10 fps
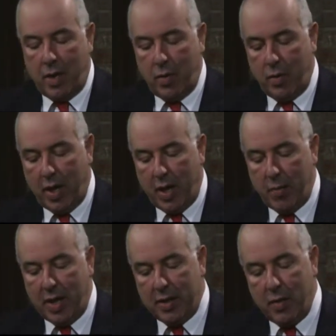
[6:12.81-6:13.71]
You, uh,
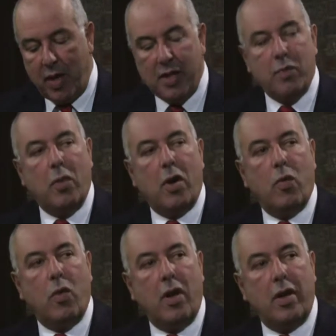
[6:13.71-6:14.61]
Brazil has more
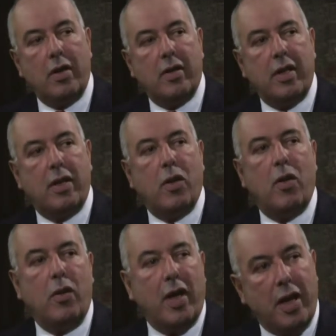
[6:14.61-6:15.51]
water than the
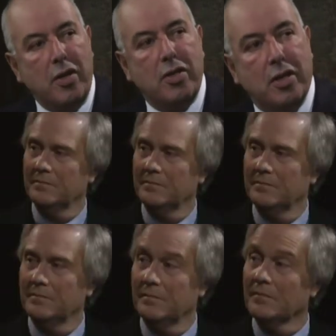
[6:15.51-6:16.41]
whole Asia.
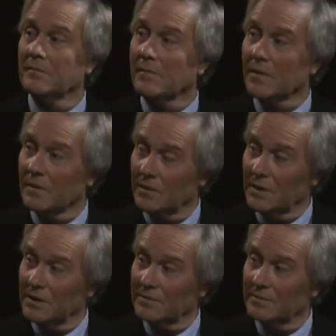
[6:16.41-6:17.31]
So we have
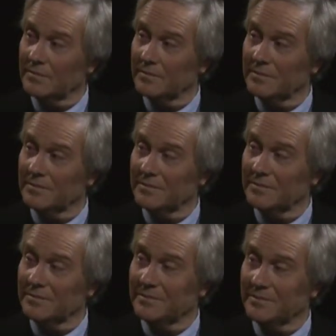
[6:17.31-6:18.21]
really? a lot of
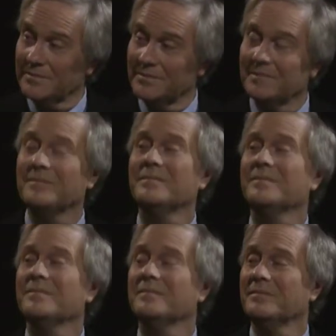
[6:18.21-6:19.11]
rivers over there, yeah.
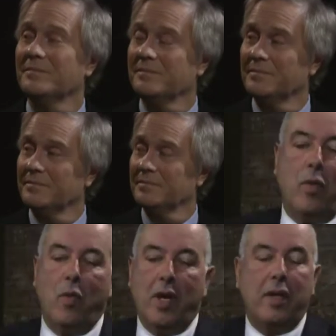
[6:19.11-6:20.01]
Hmm. um, uh,
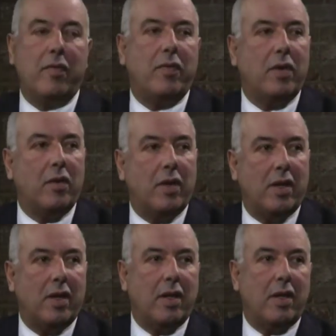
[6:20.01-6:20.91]
wonderful
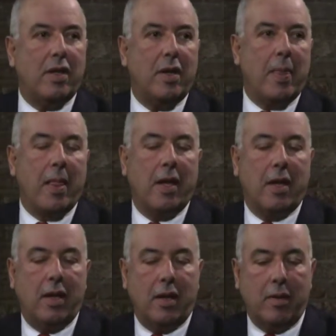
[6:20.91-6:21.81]
uh,
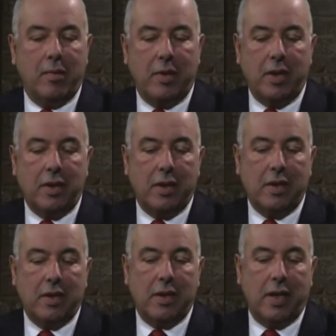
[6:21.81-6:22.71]
uh, beaches,